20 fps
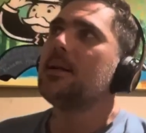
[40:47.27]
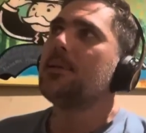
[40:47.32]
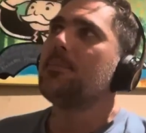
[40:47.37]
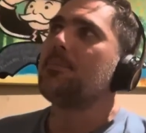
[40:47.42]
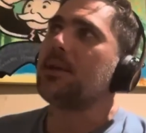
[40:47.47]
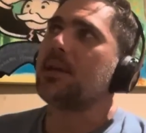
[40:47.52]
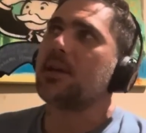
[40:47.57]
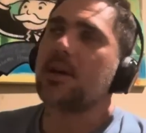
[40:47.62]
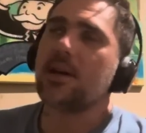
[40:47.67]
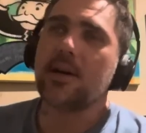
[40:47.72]

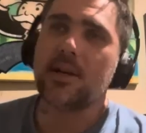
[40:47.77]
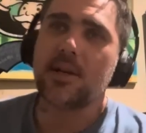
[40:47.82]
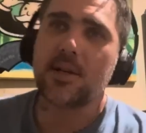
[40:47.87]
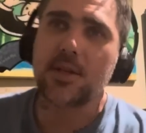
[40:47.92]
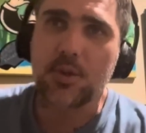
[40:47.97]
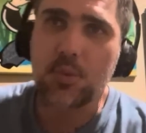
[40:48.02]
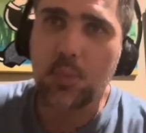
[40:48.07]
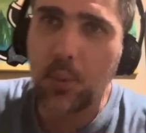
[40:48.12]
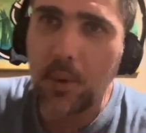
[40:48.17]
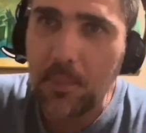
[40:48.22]

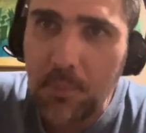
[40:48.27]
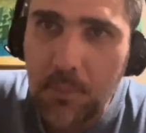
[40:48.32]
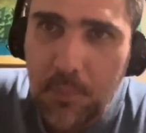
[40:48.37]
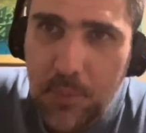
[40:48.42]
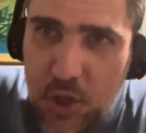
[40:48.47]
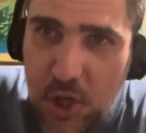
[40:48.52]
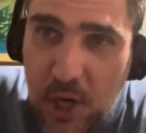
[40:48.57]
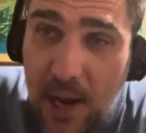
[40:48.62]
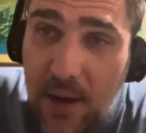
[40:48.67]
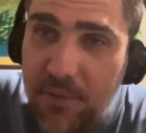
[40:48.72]
because when
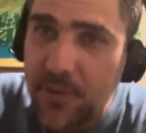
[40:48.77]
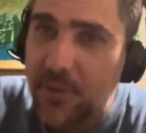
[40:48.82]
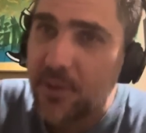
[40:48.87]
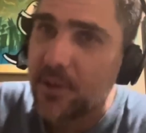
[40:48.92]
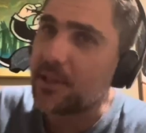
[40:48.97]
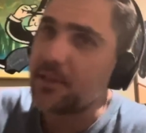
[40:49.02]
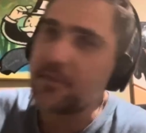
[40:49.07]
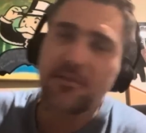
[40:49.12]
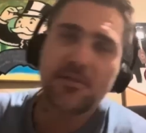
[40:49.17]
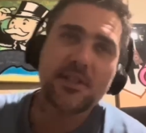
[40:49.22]
Jeff
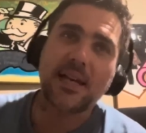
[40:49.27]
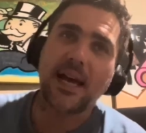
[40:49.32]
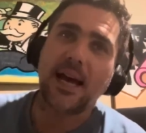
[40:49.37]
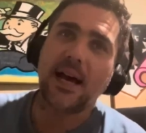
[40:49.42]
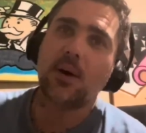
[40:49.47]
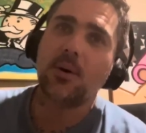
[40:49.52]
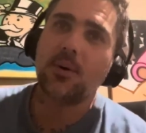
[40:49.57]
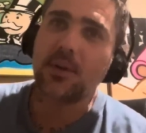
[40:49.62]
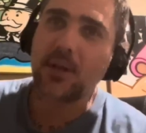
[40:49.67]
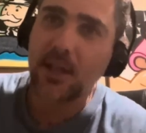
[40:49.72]
lived
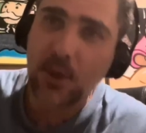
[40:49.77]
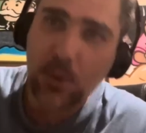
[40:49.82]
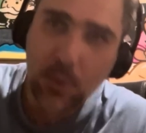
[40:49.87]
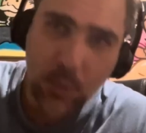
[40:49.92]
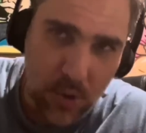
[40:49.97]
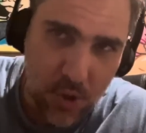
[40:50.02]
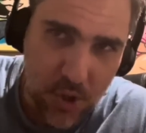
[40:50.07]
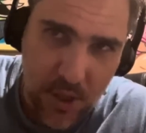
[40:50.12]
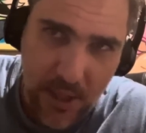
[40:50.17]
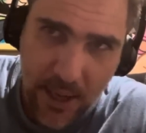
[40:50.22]
down in
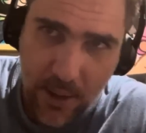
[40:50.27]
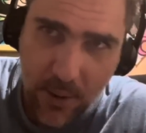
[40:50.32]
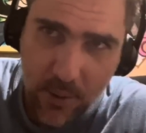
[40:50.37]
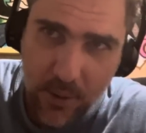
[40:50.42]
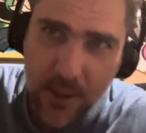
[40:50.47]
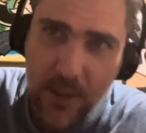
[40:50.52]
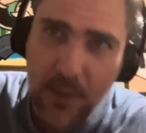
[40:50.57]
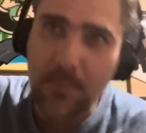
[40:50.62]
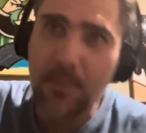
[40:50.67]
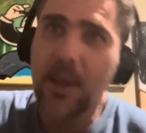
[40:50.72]
Orange
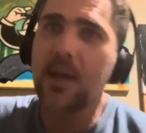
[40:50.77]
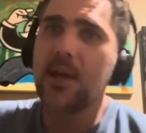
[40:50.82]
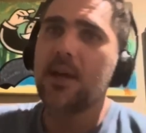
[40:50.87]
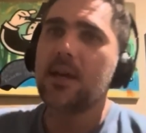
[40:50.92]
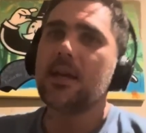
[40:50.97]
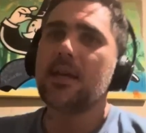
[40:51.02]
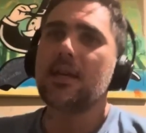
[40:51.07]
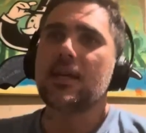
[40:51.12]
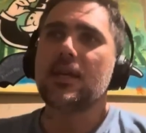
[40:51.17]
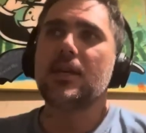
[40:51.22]
County,
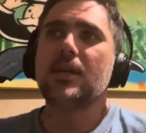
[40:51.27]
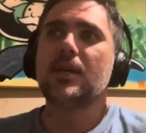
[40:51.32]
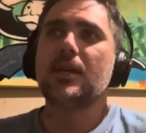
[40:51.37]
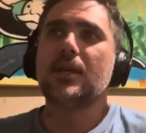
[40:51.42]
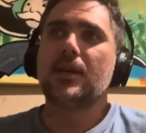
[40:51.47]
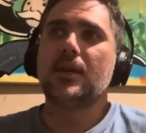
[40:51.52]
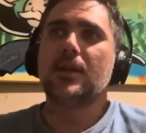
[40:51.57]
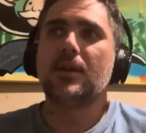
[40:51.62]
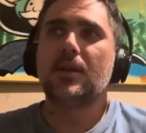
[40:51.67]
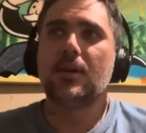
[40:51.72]

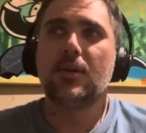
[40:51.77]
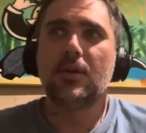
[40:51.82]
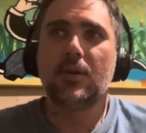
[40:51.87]
he